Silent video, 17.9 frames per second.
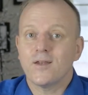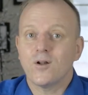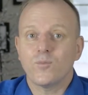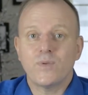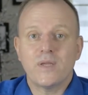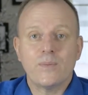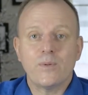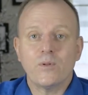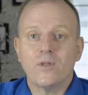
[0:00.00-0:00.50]

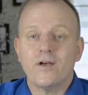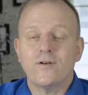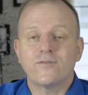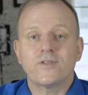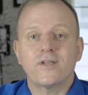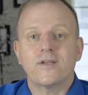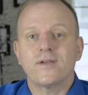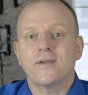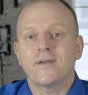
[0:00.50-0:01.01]
People love
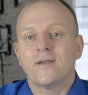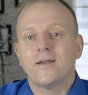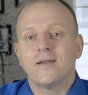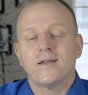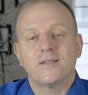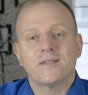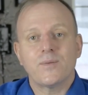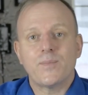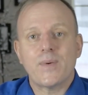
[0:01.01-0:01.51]
to
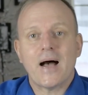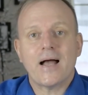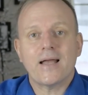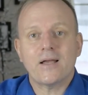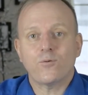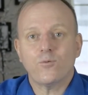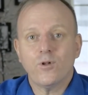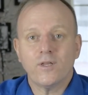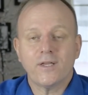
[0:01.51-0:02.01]
buy
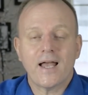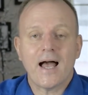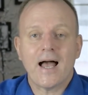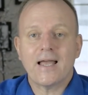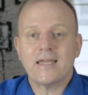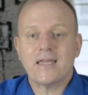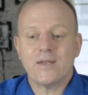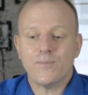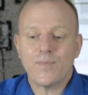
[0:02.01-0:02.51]
a really
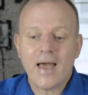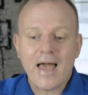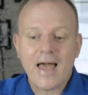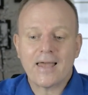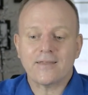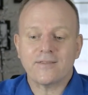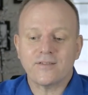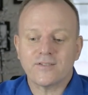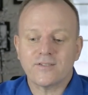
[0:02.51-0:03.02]
high-end
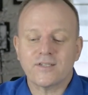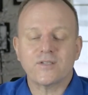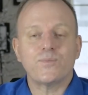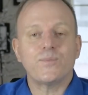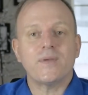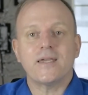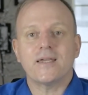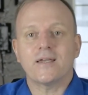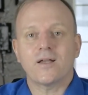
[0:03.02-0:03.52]
bag that's this
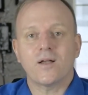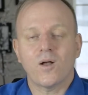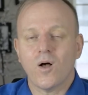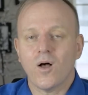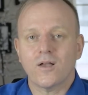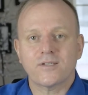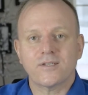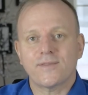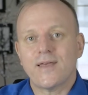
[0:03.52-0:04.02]
big and
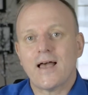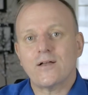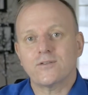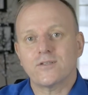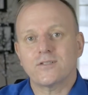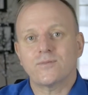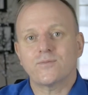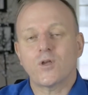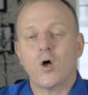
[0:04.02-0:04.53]
costs
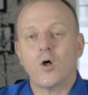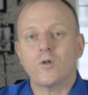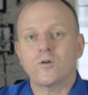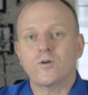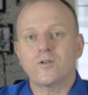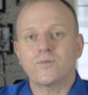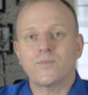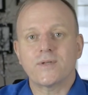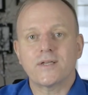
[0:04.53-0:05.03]
thousands of
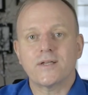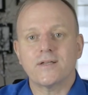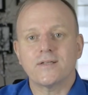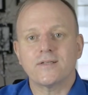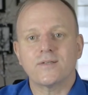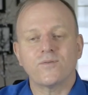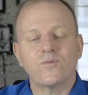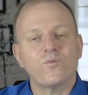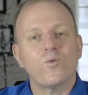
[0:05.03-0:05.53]
dollars
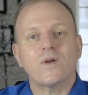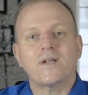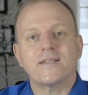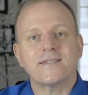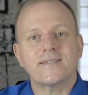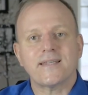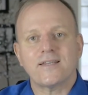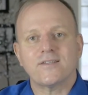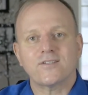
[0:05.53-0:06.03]
because of what
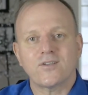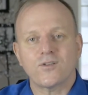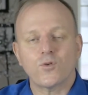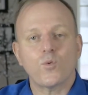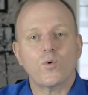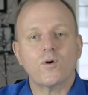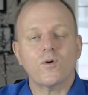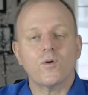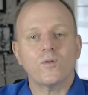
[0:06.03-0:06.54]
it says to the
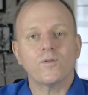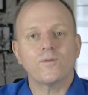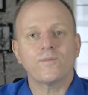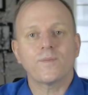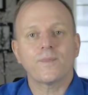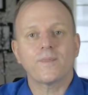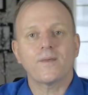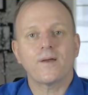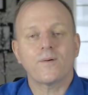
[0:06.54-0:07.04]
world.
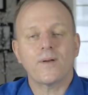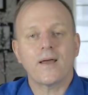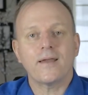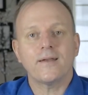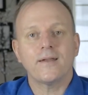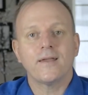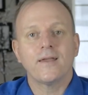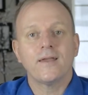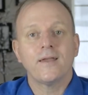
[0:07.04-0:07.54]
All
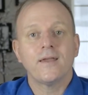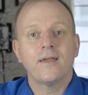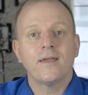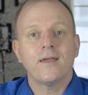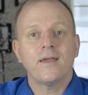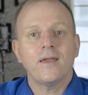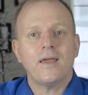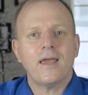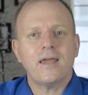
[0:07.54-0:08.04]
right.
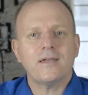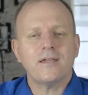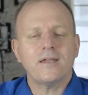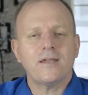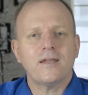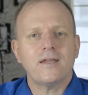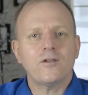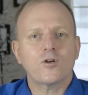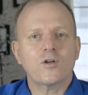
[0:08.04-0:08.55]
And
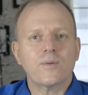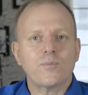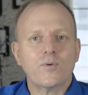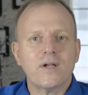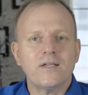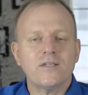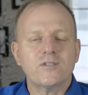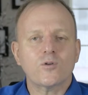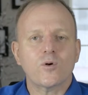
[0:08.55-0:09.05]
you're going to
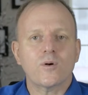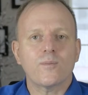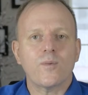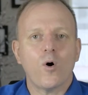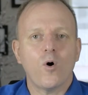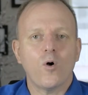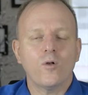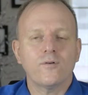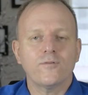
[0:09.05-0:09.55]
brainstorm
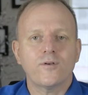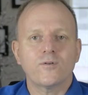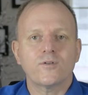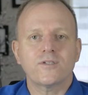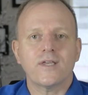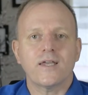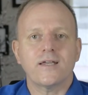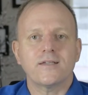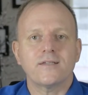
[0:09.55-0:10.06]
all of those
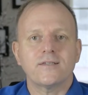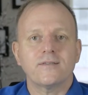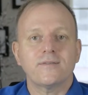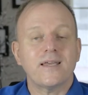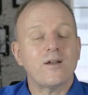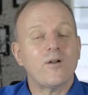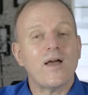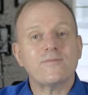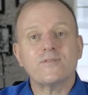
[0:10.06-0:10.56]
things.
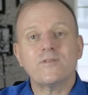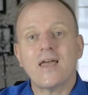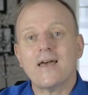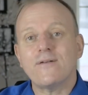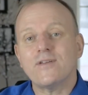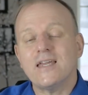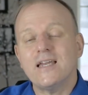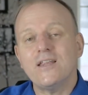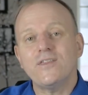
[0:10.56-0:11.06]
They don't have to
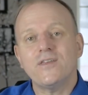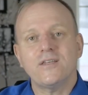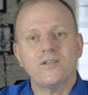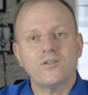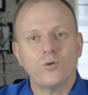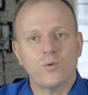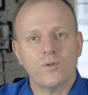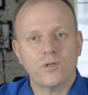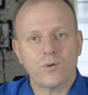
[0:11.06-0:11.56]
have anything to
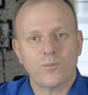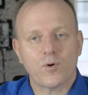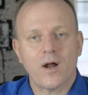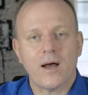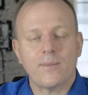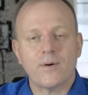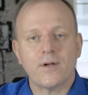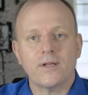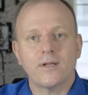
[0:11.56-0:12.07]
do with your
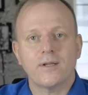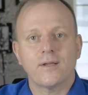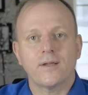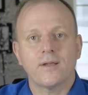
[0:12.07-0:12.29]
property.